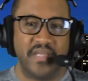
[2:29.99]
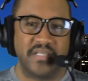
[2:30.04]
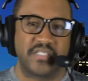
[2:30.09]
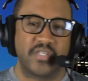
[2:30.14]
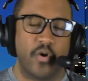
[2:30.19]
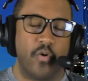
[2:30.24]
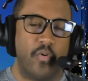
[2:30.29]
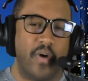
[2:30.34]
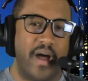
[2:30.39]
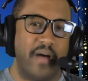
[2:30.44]

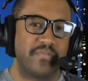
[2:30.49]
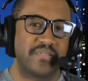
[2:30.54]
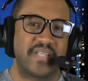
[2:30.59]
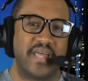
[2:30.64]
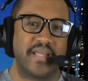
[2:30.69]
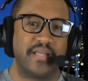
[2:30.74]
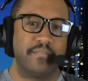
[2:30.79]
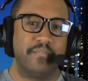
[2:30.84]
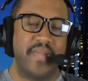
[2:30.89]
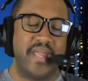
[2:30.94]
And so I
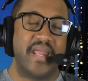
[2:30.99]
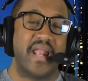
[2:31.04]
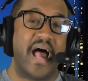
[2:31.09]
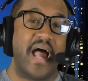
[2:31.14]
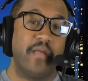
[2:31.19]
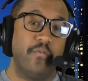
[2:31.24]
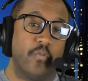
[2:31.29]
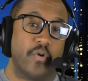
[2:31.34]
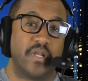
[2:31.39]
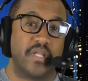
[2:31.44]
was like,
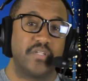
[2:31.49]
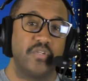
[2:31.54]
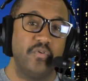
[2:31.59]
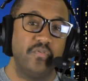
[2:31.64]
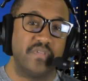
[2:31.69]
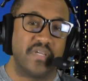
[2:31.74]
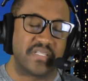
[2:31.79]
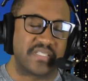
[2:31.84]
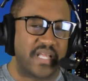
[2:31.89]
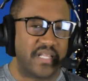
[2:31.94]
man, I want to
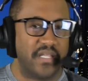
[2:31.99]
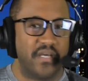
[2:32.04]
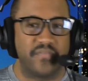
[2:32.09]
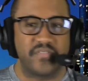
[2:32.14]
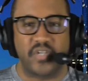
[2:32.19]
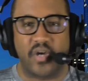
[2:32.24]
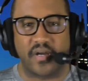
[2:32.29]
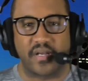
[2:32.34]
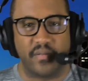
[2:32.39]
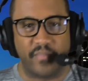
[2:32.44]
do this. I
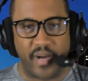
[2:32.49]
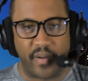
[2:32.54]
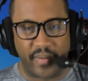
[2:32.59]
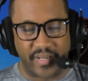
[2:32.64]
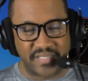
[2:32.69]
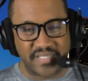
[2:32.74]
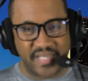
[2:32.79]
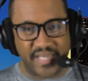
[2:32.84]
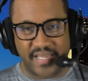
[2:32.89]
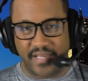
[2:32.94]
love talking
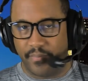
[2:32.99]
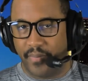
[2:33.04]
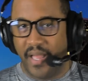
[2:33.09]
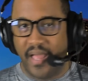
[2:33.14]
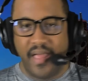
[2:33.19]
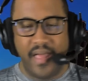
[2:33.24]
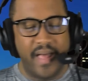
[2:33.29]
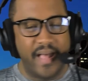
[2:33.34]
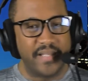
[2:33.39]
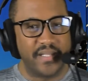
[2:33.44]
about my team.